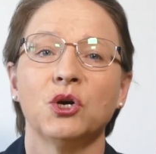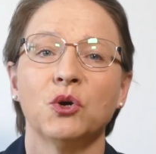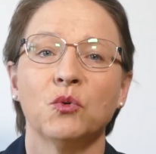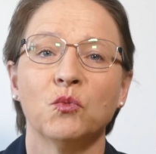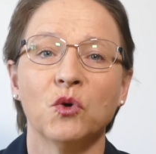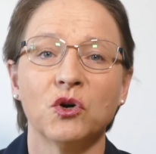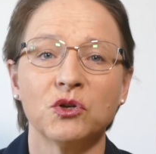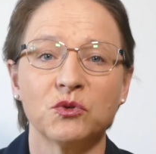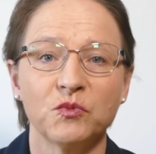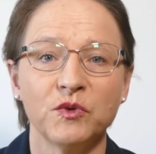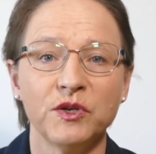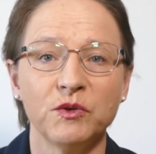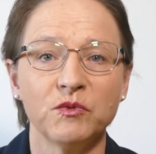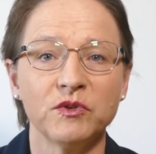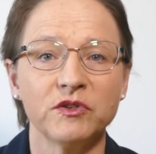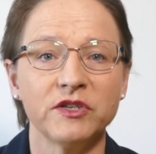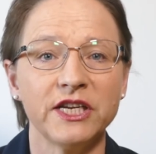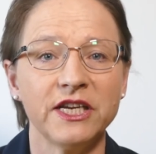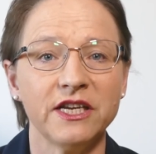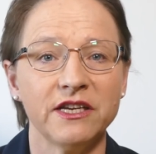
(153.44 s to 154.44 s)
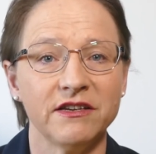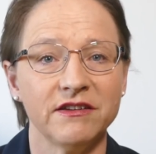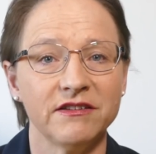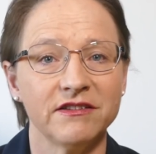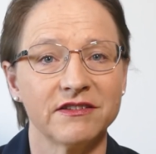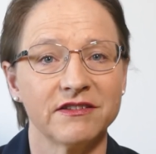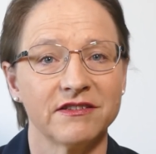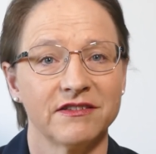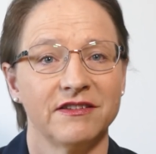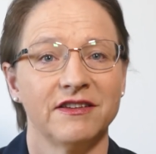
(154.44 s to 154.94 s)
What we will
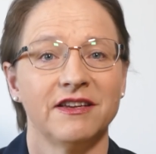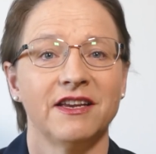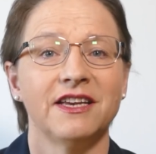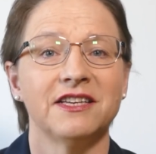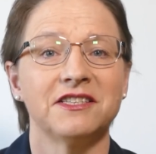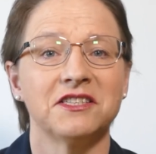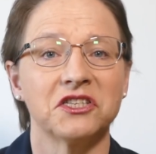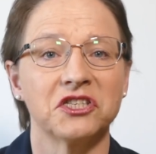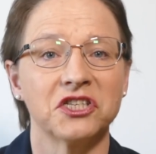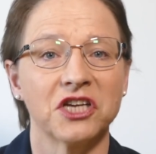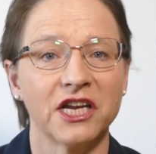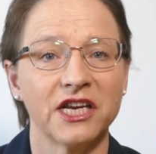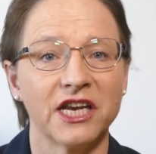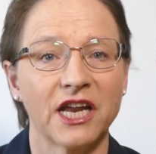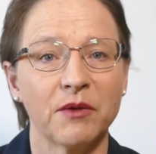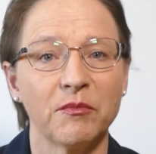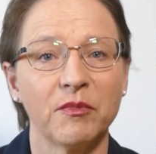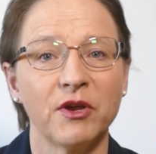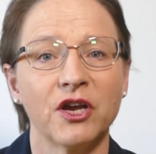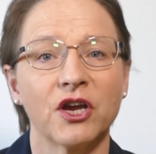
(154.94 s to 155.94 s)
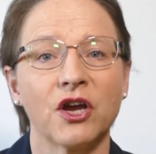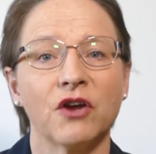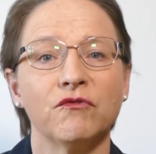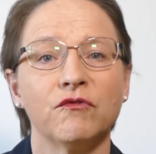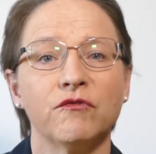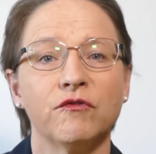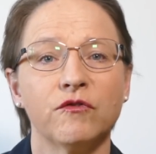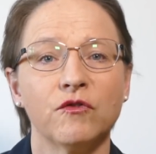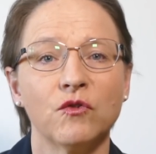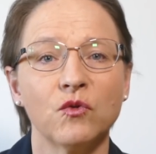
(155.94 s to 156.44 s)
need is a dynamic and
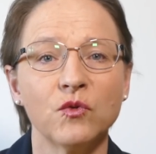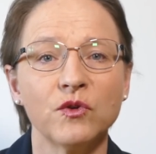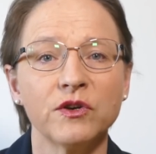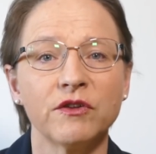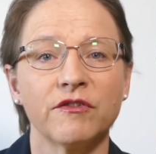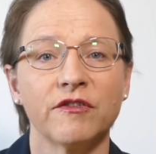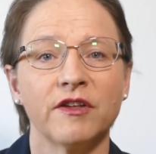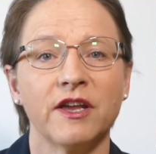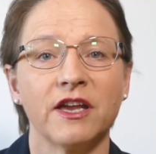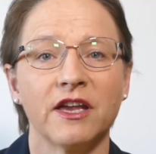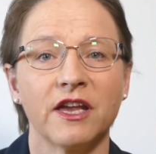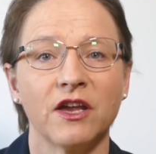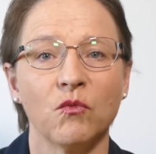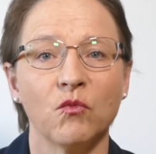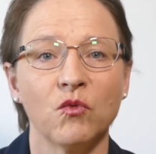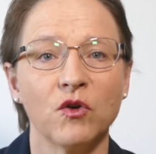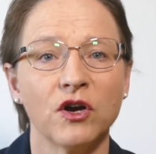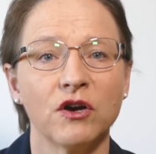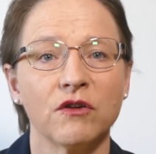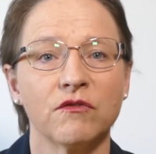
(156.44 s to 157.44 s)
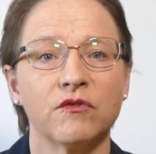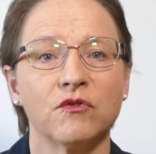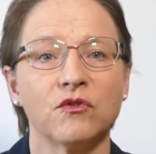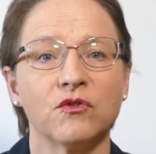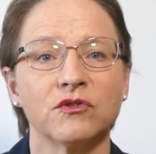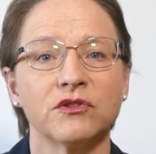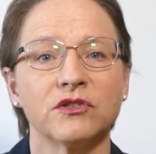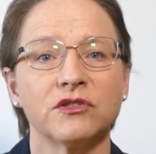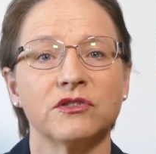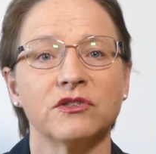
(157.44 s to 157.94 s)
forward-thinking
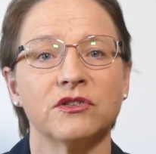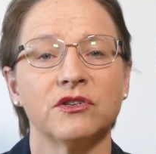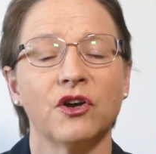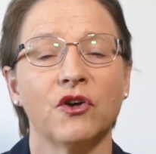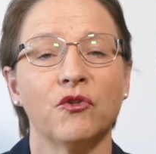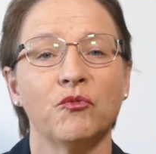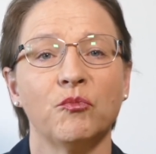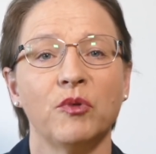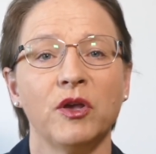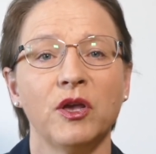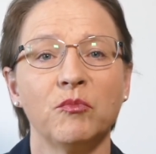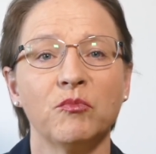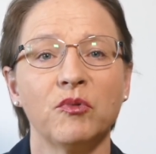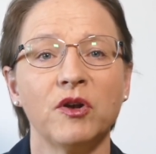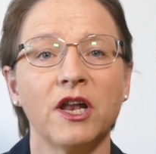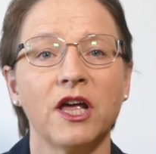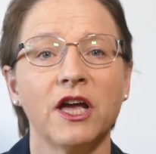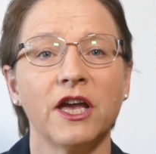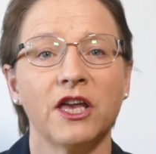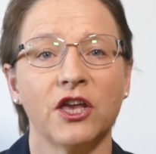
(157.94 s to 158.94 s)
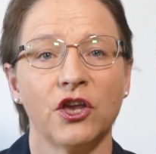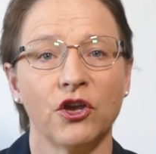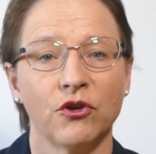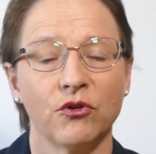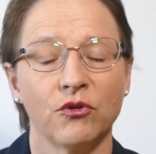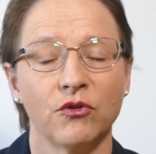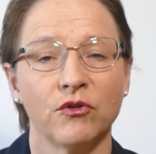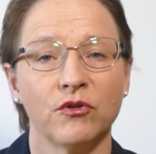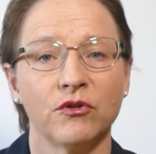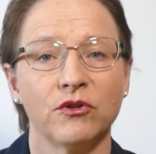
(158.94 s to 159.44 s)
workforce of people like
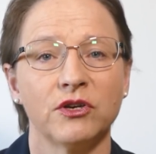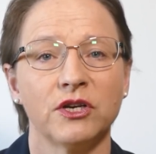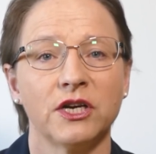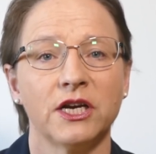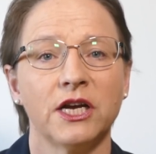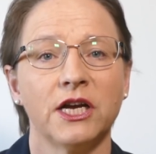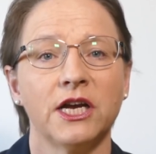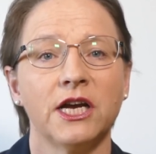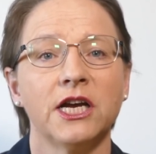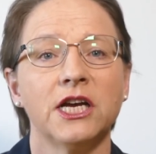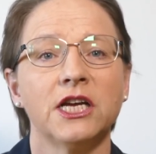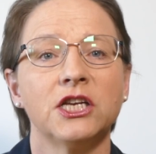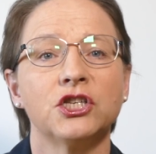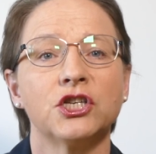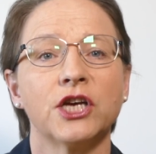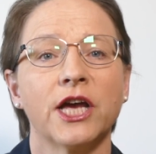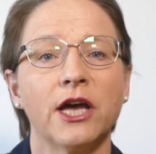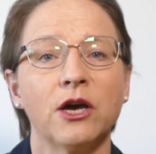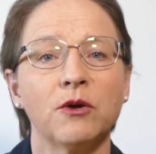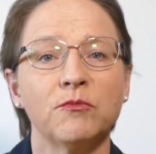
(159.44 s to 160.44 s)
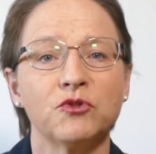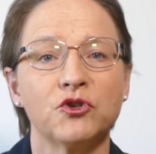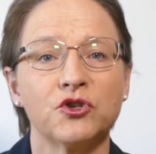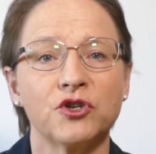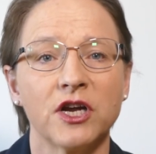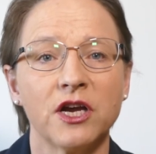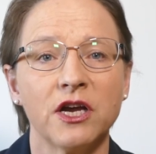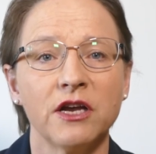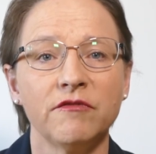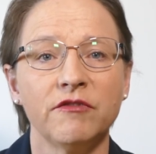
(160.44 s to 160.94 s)
you to help
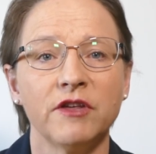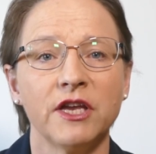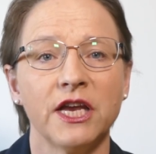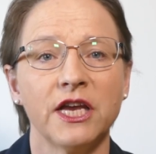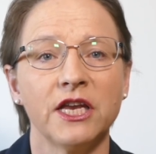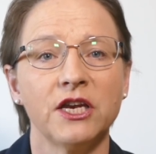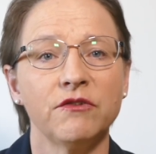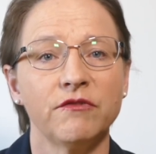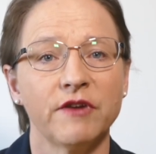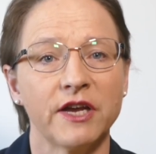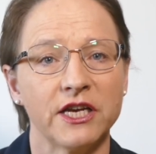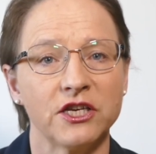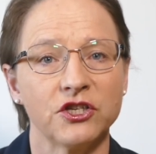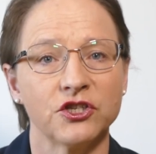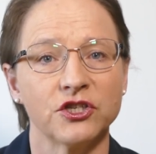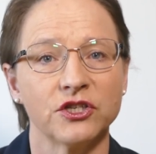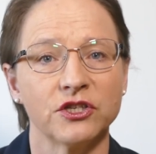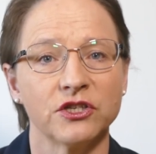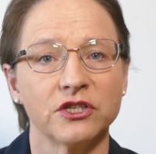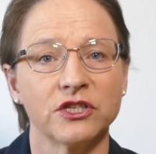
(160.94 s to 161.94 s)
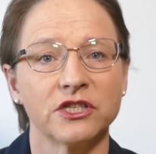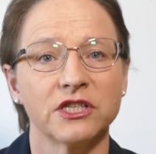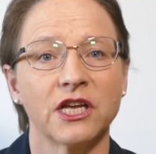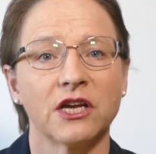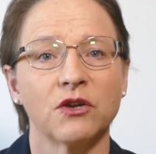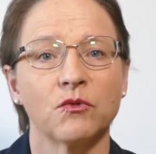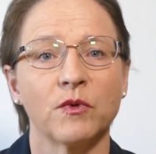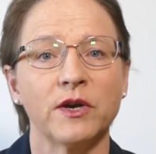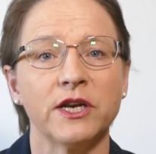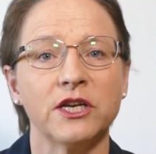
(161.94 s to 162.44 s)
drive the innovations
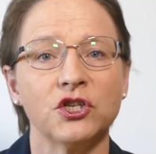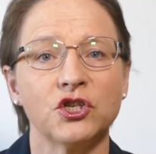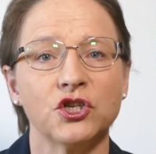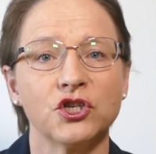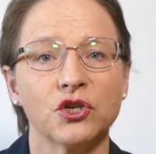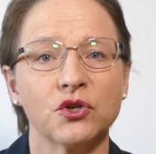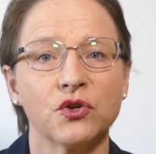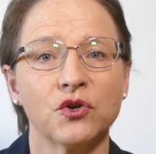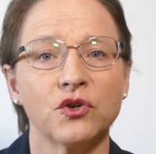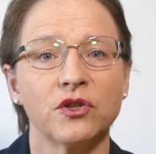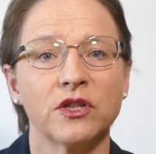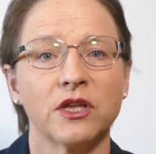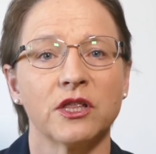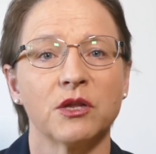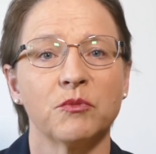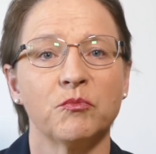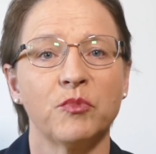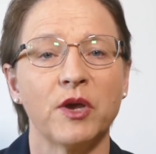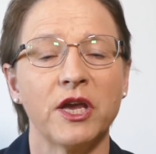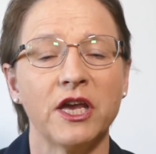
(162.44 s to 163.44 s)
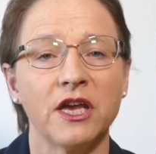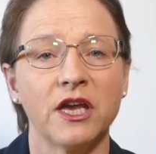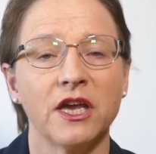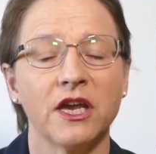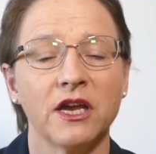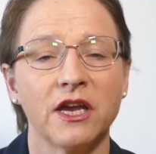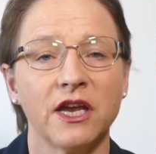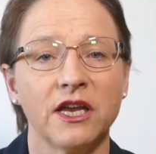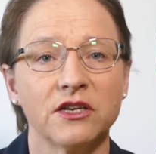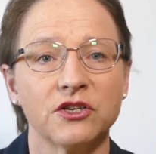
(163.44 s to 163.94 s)
that will ensure that the
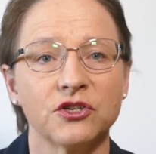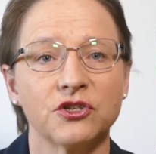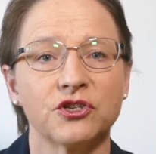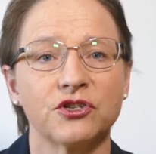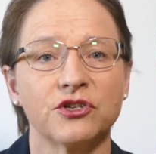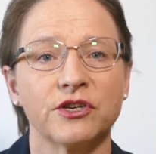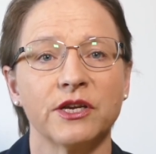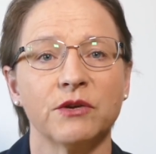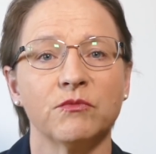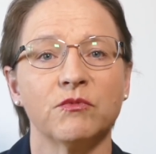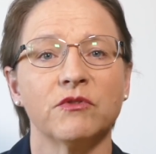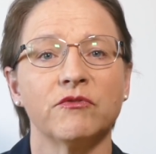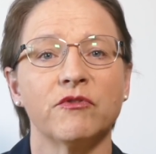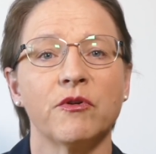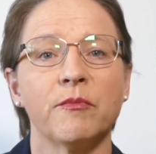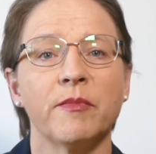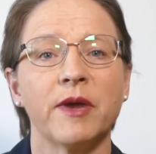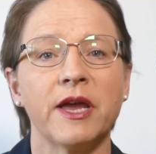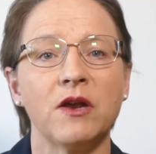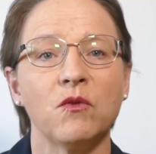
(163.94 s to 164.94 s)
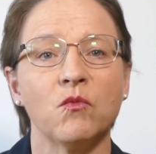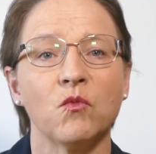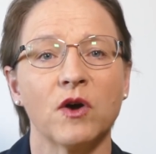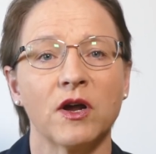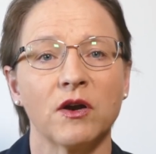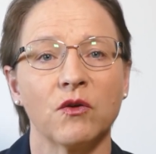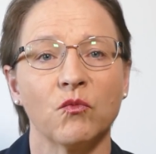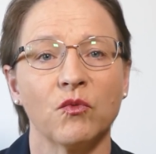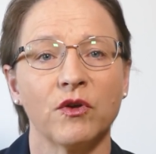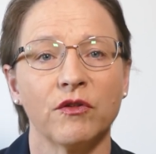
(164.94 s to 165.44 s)
baking industry will remain
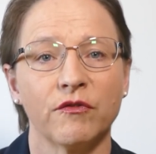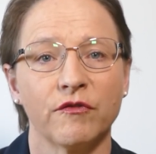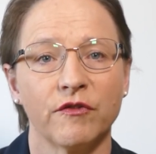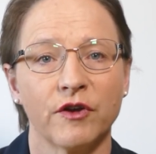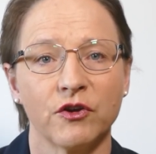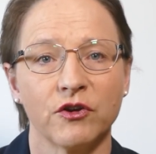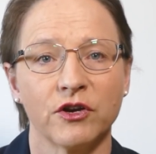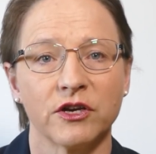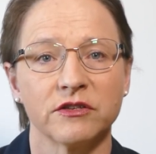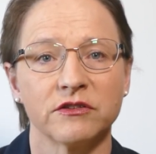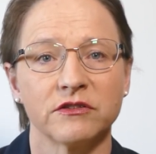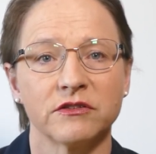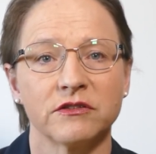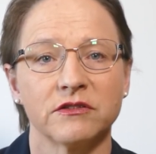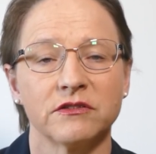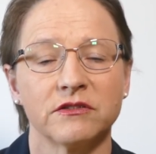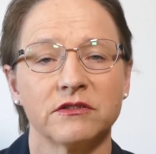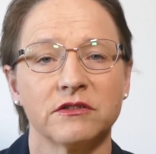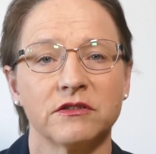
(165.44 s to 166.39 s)
one with focus.